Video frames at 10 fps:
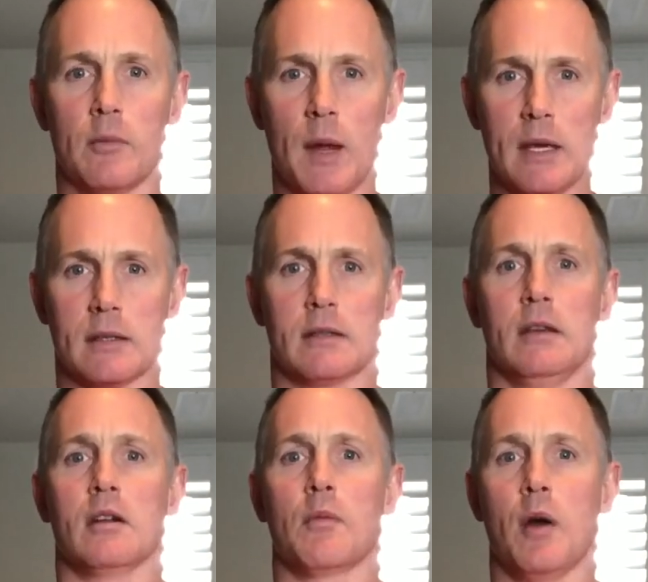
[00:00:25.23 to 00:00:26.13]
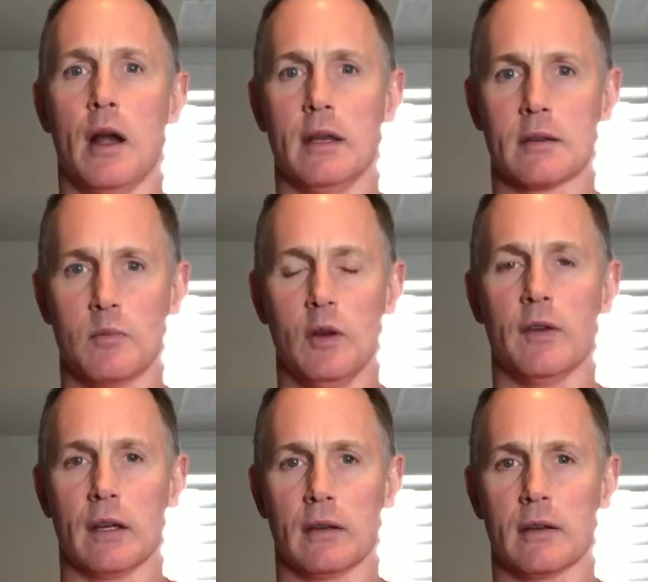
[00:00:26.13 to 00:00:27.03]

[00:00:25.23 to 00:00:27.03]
basis that your body is moving.